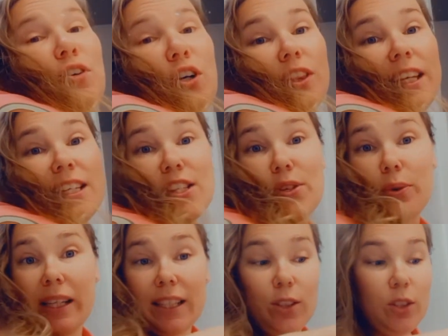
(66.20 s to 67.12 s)
got these
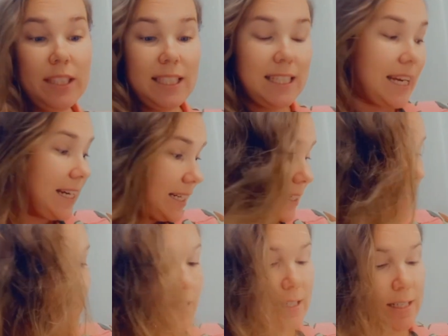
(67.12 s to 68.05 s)
3 little
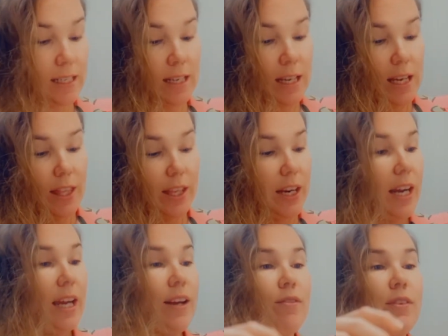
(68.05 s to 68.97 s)
containers that I have